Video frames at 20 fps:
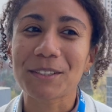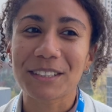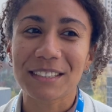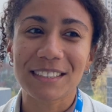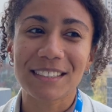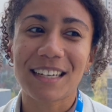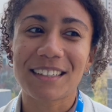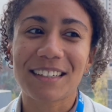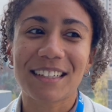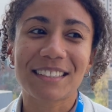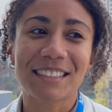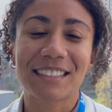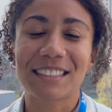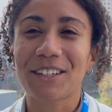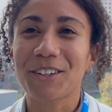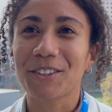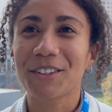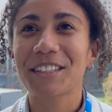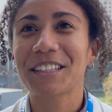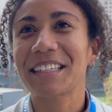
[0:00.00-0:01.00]
it's not
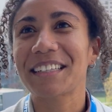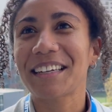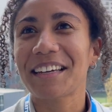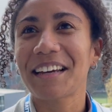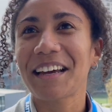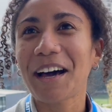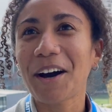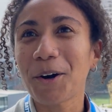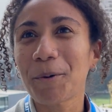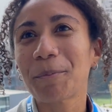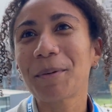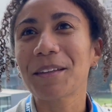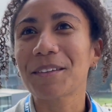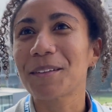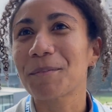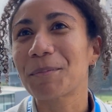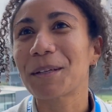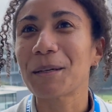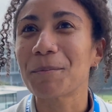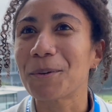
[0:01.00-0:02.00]
necessarily like helping
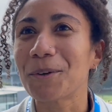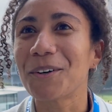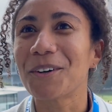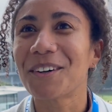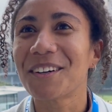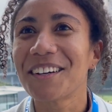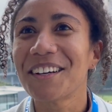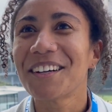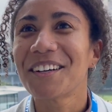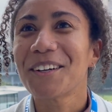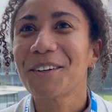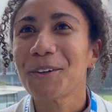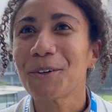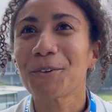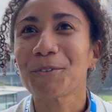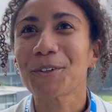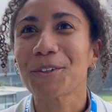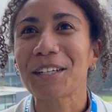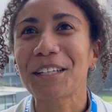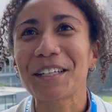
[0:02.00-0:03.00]
the people who
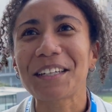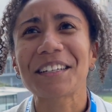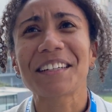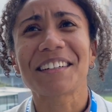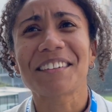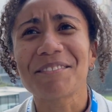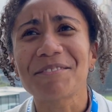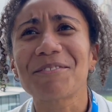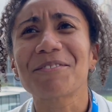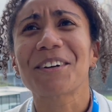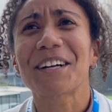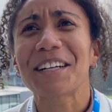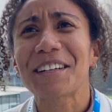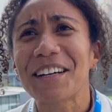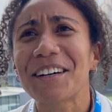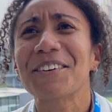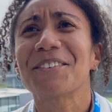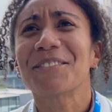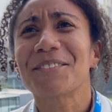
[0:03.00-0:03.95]
really need it right now,